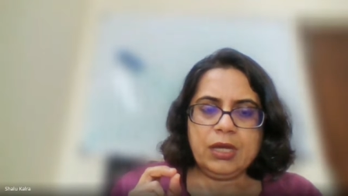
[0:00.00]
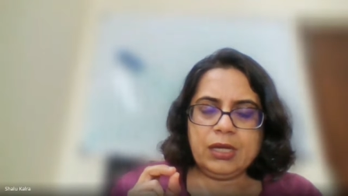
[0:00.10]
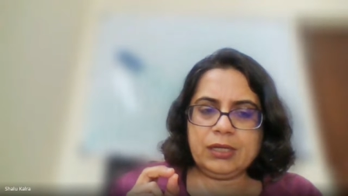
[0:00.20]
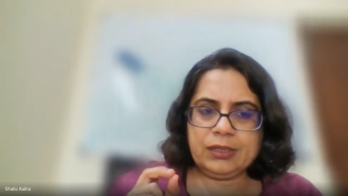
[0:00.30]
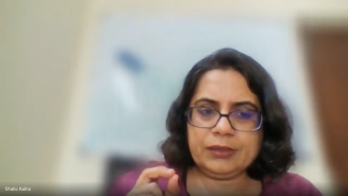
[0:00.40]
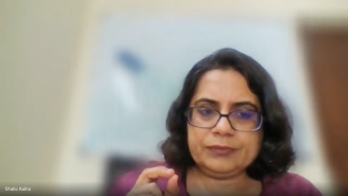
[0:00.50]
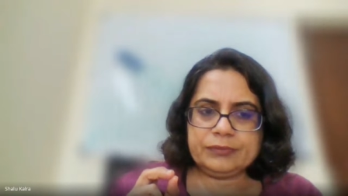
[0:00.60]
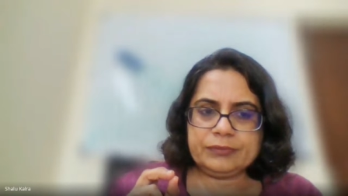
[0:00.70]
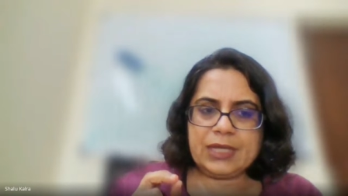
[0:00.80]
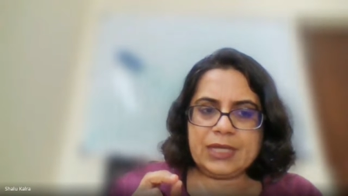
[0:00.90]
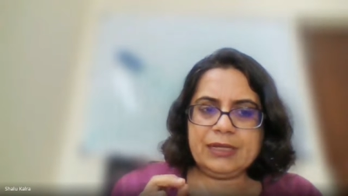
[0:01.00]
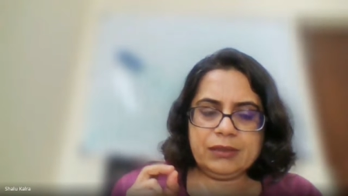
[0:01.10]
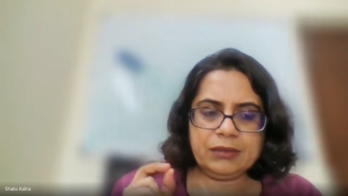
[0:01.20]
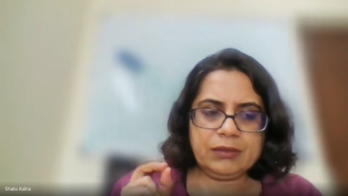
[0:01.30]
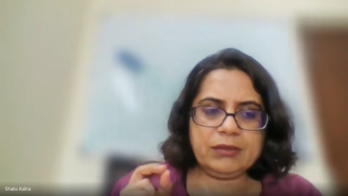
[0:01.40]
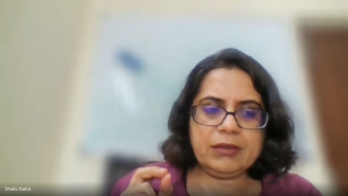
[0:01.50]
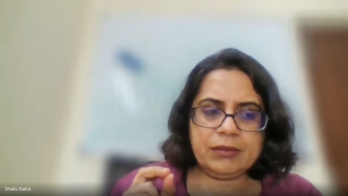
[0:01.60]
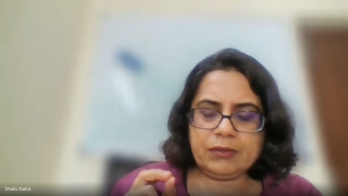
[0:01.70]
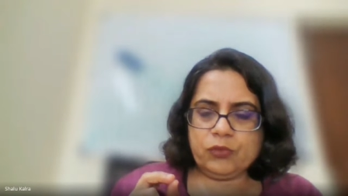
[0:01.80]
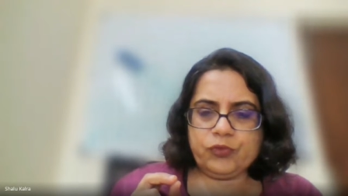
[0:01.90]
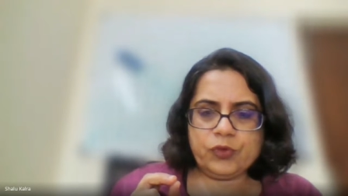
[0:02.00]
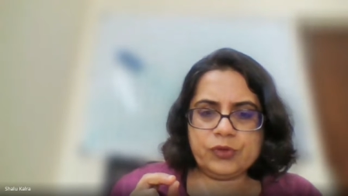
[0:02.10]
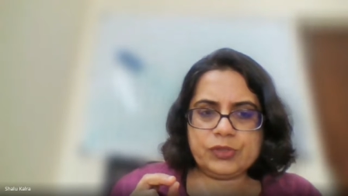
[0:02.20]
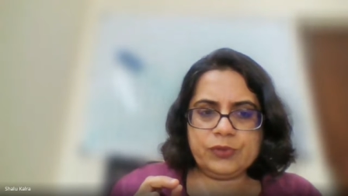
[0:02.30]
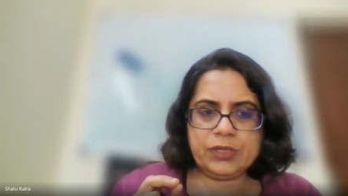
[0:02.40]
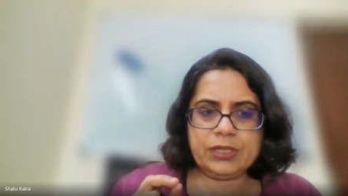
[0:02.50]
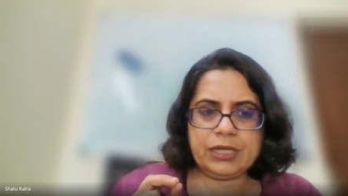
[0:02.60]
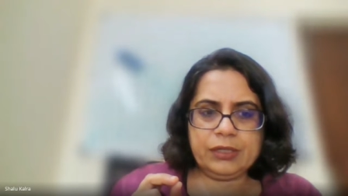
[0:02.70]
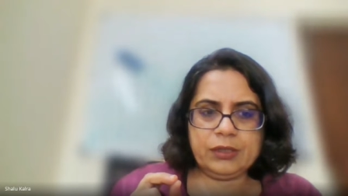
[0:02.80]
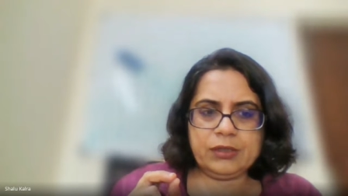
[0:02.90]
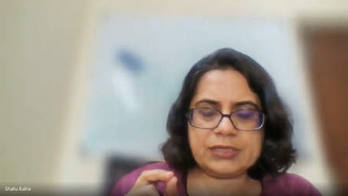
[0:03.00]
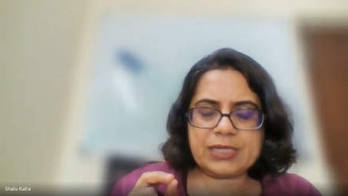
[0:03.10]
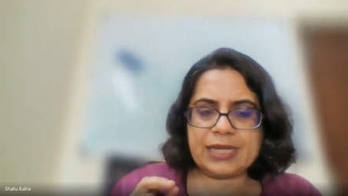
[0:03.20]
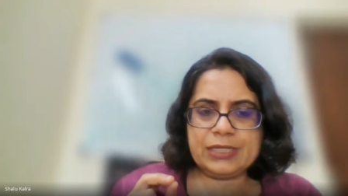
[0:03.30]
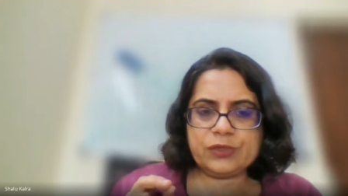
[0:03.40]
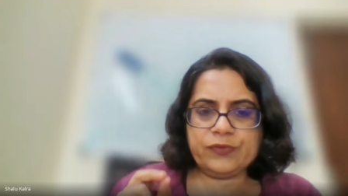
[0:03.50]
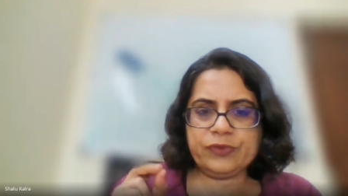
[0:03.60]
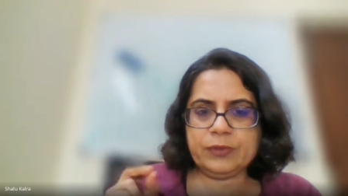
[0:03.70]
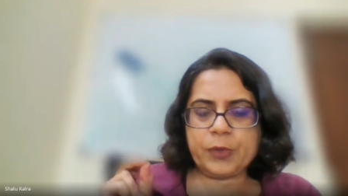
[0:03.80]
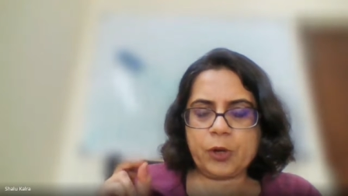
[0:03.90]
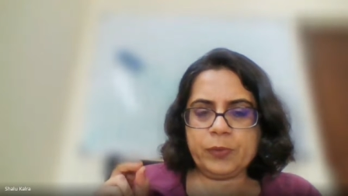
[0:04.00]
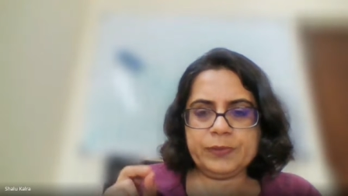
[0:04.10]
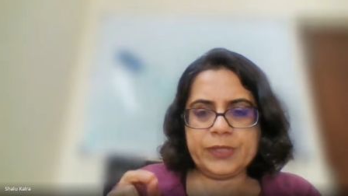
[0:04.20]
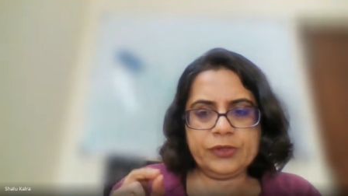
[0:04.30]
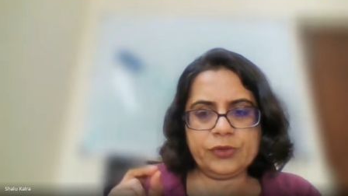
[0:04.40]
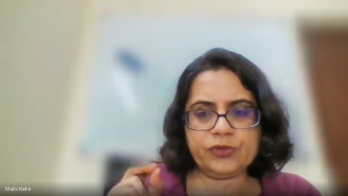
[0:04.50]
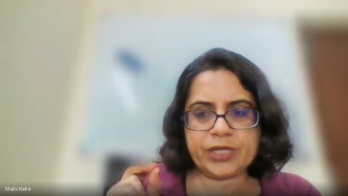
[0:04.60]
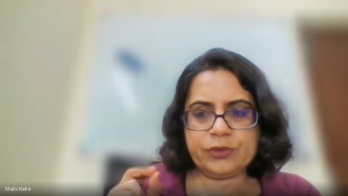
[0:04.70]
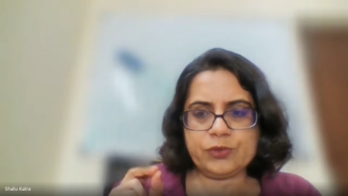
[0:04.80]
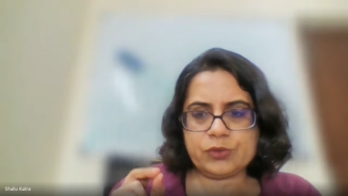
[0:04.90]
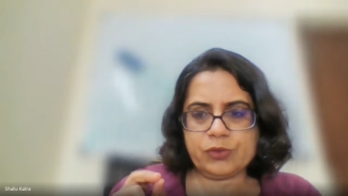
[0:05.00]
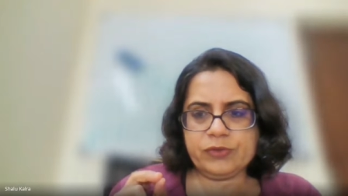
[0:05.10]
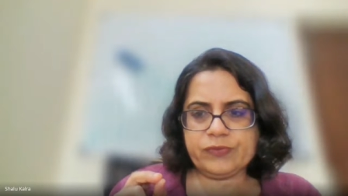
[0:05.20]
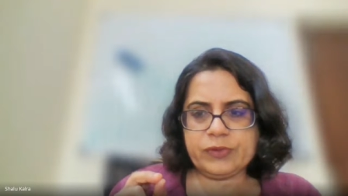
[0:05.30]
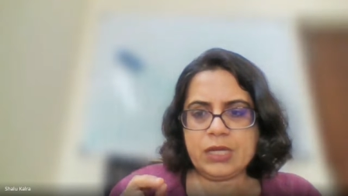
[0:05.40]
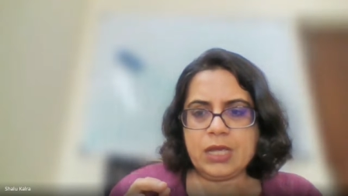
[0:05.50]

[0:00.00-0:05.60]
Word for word: uh, and of course, you know, that size of the problem that you're trying to solve.